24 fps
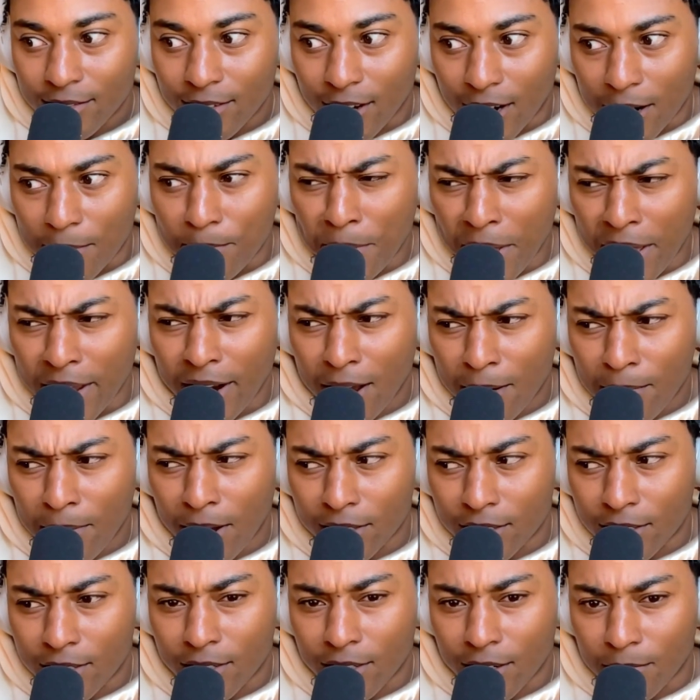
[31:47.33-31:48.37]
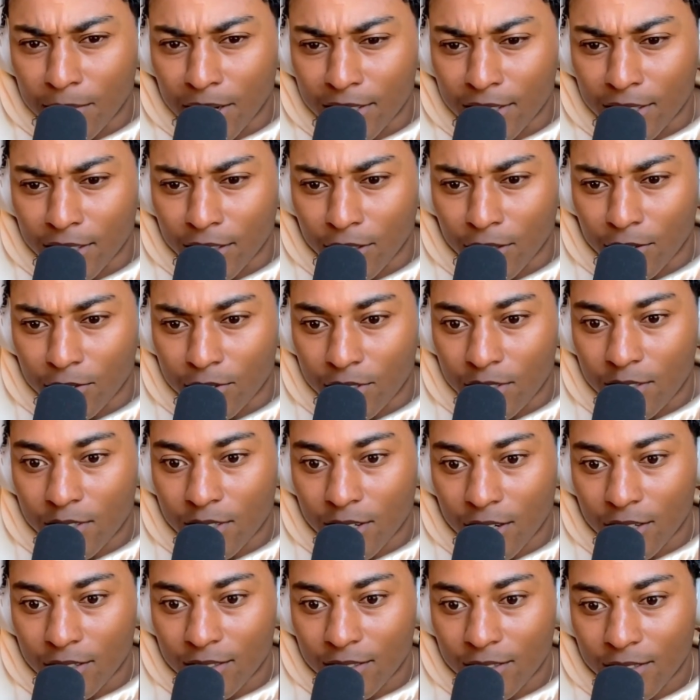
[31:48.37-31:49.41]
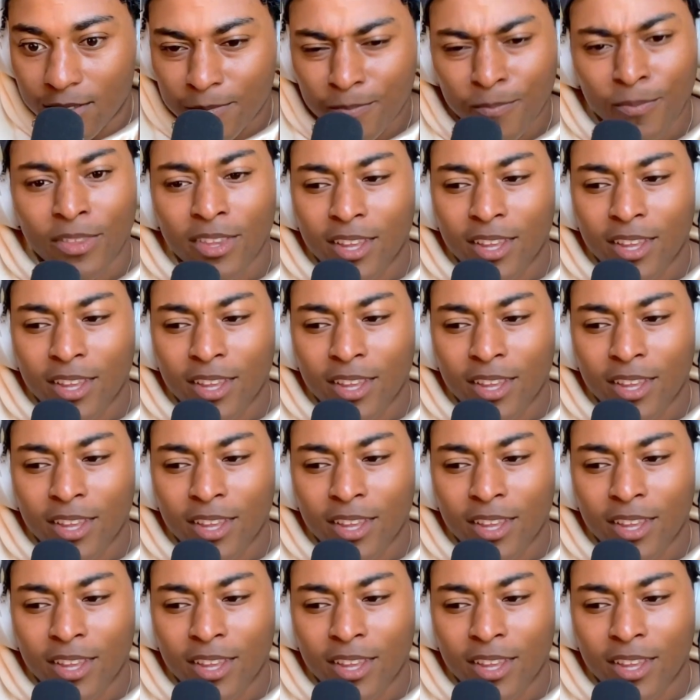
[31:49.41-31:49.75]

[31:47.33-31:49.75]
I'm about to close these curtains.